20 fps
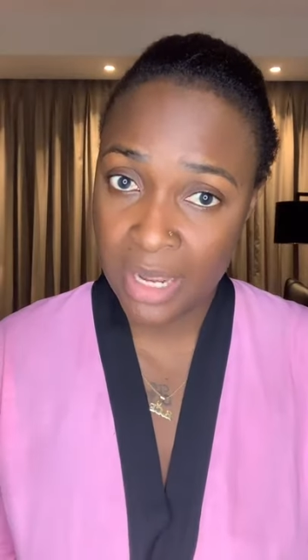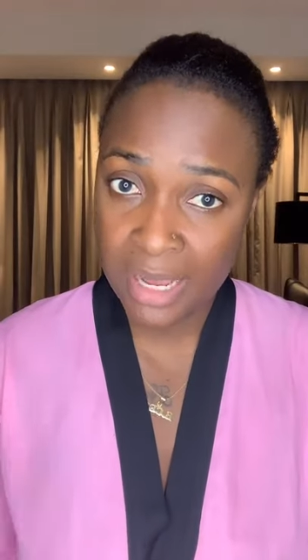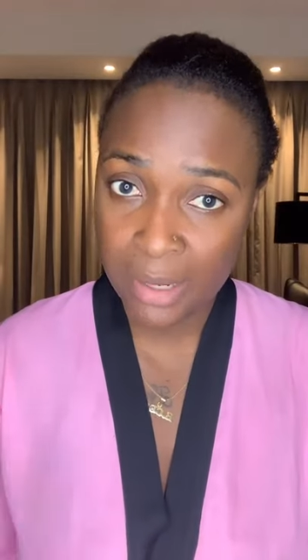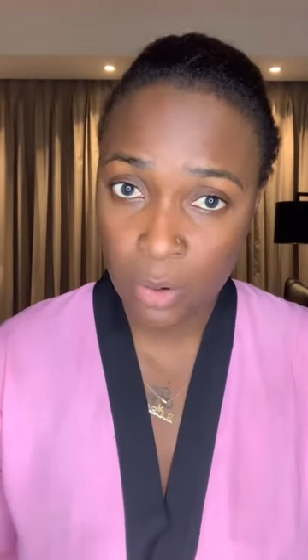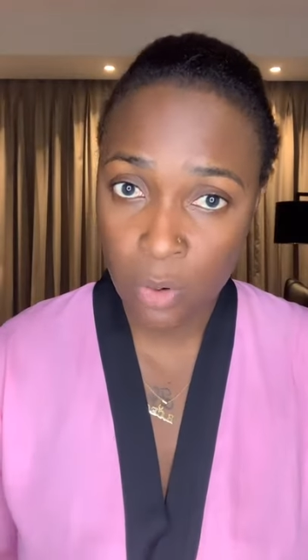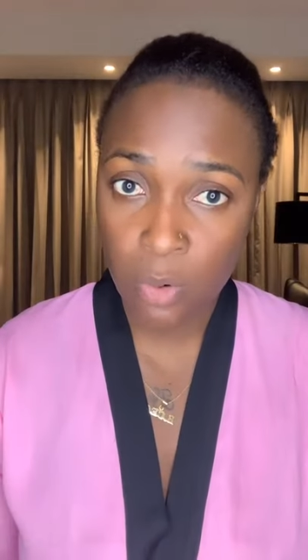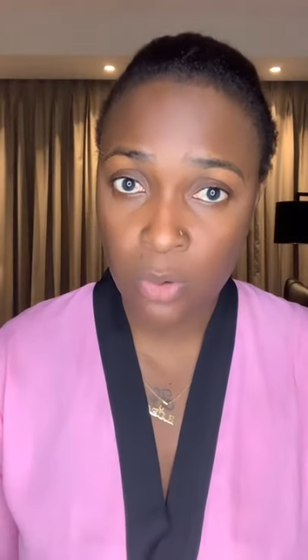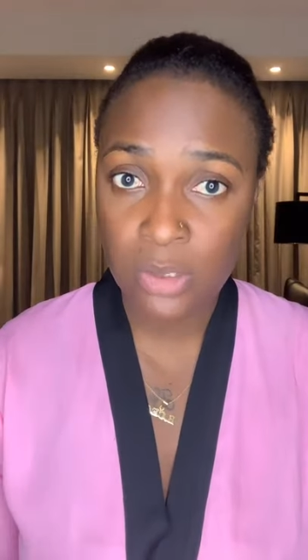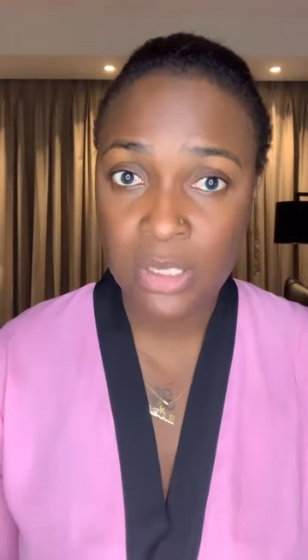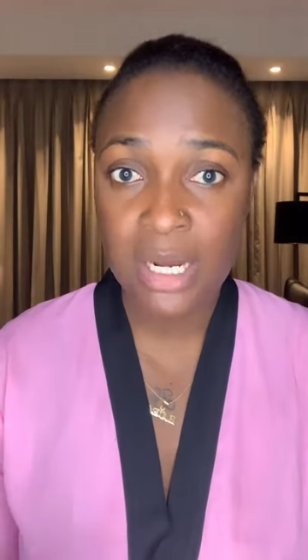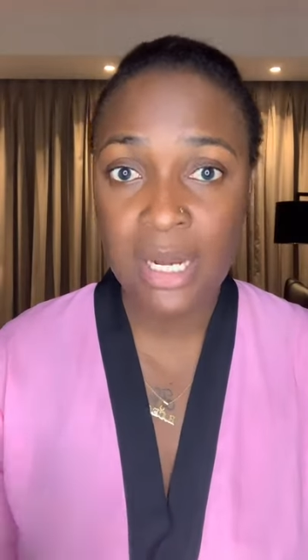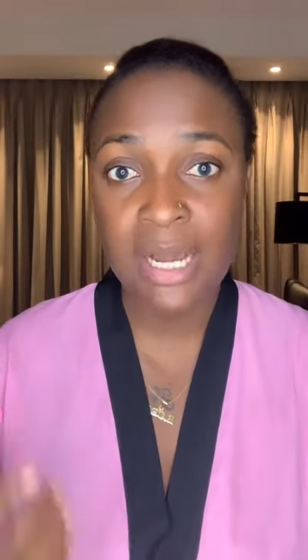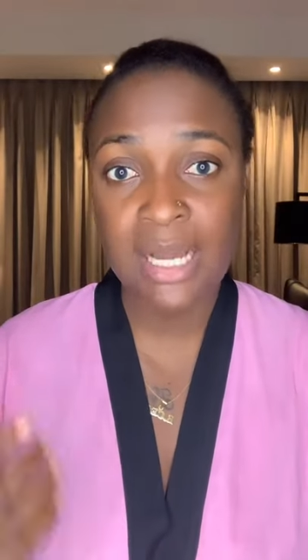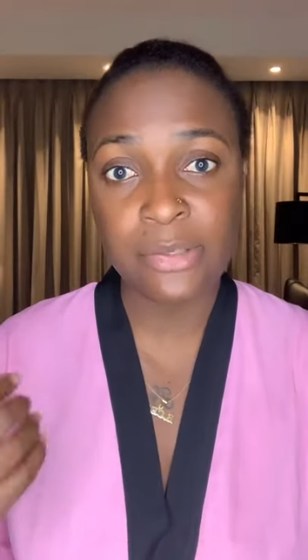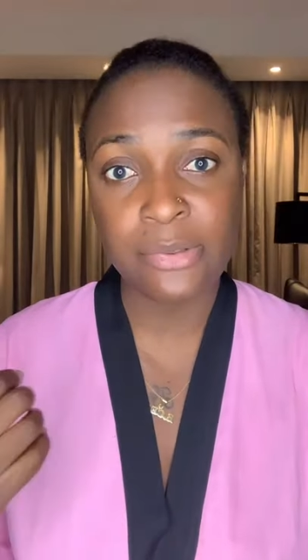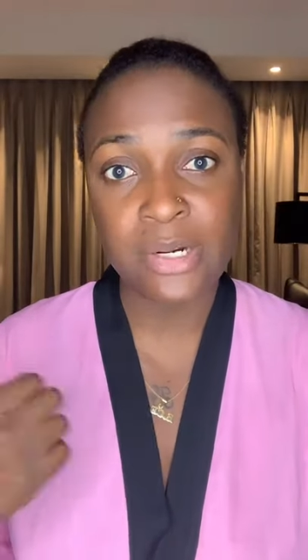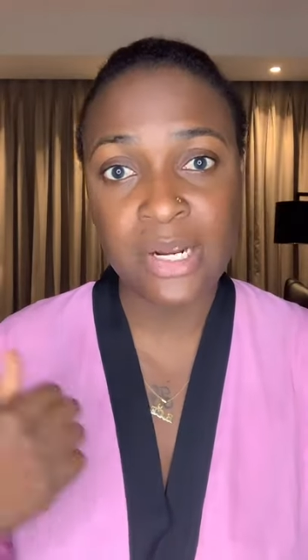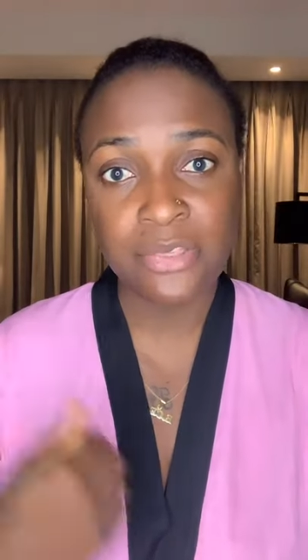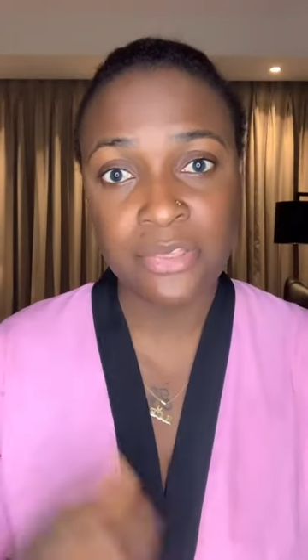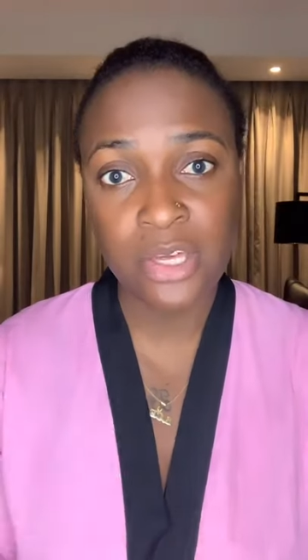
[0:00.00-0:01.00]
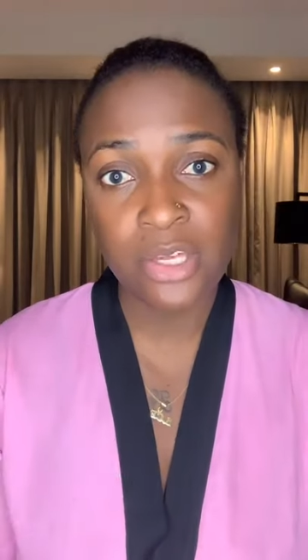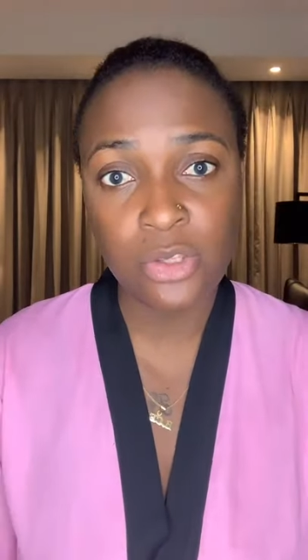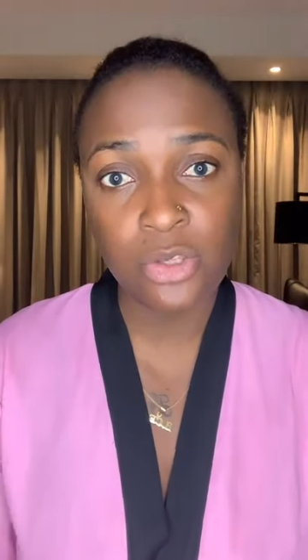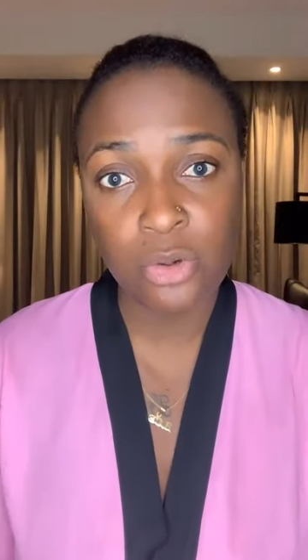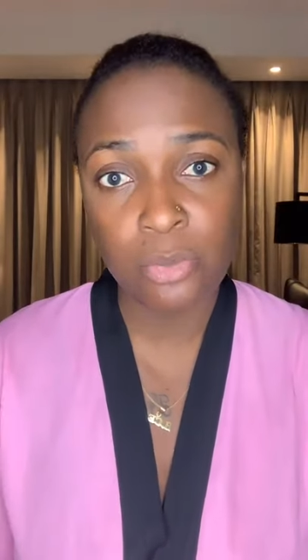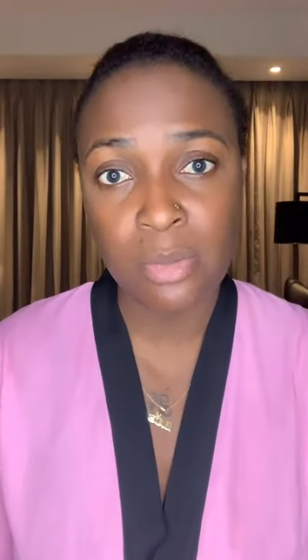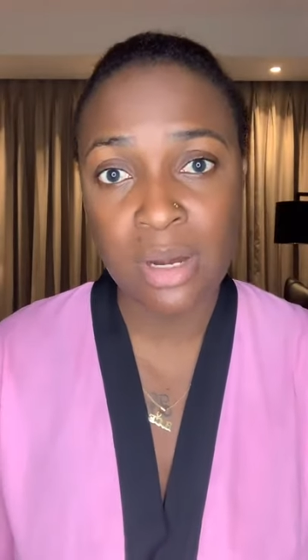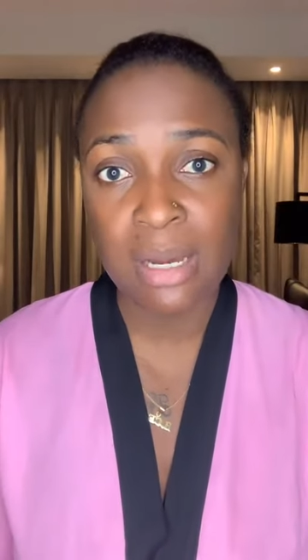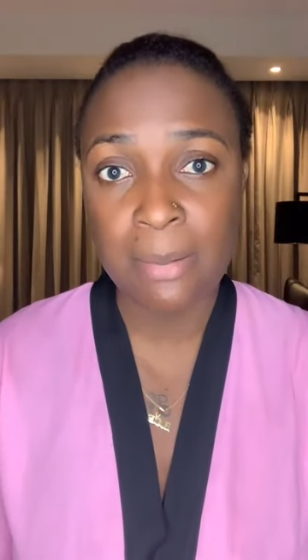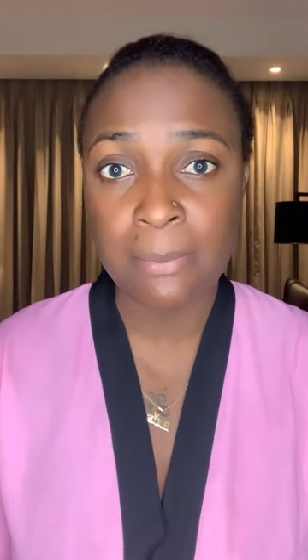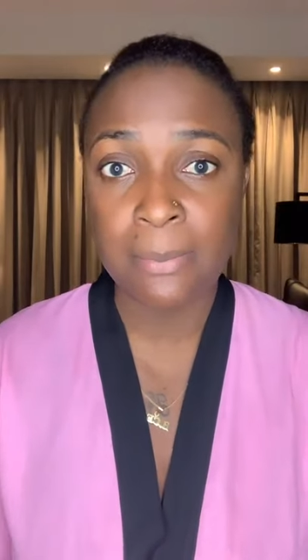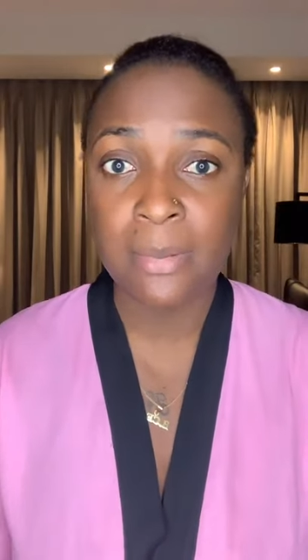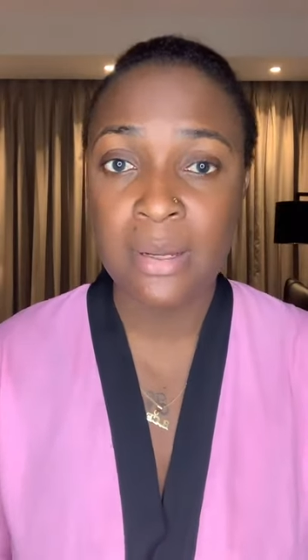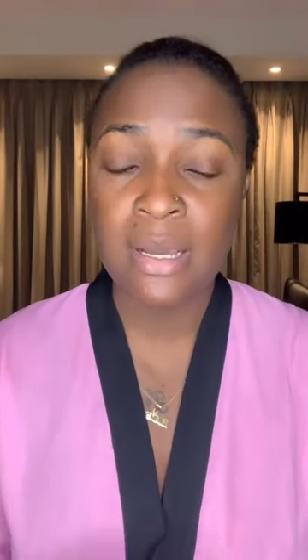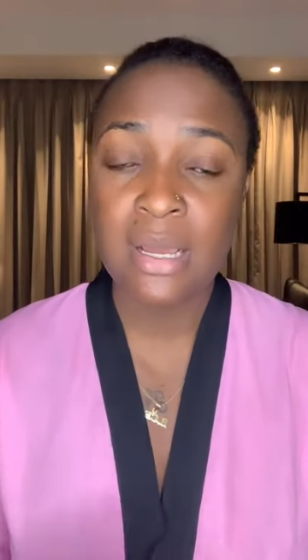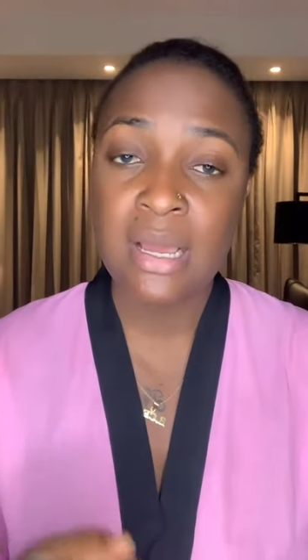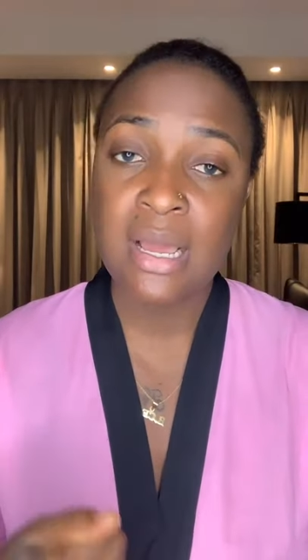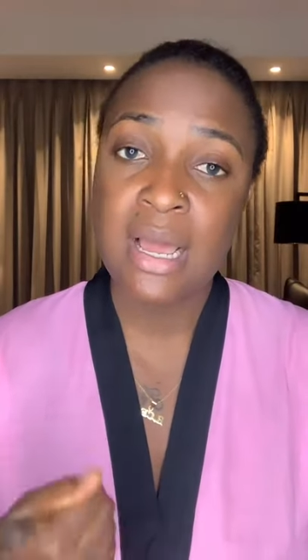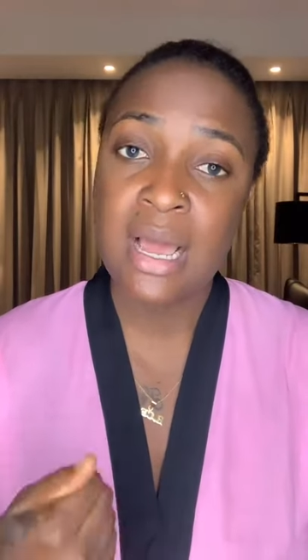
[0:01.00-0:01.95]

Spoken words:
I called her. I told her, thank you, ma'am.